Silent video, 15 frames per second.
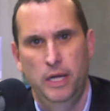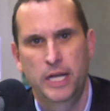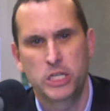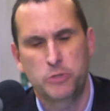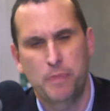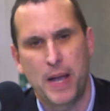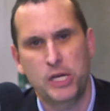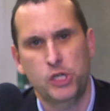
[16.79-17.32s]

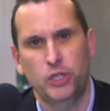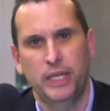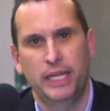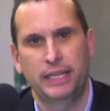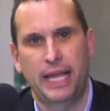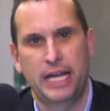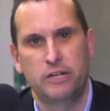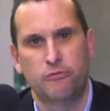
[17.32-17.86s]
especially in
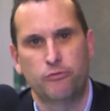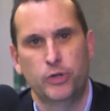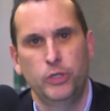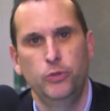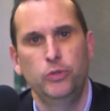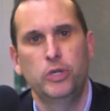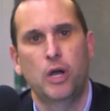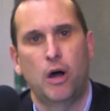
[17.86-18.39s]
light of
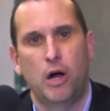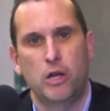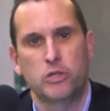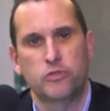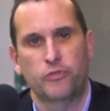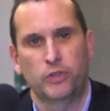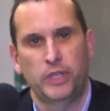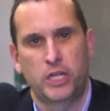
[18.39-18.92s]
renewed calls
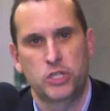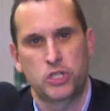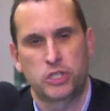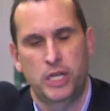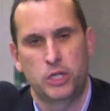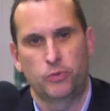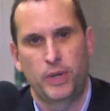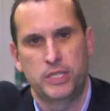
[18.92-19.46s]
for
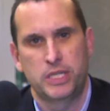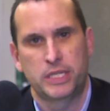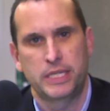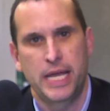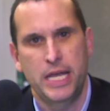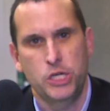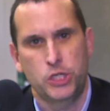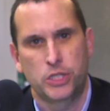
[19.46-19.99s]
legislator
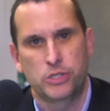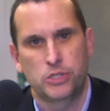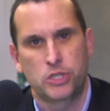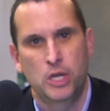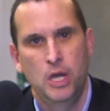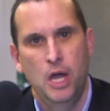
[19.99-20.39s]
resignations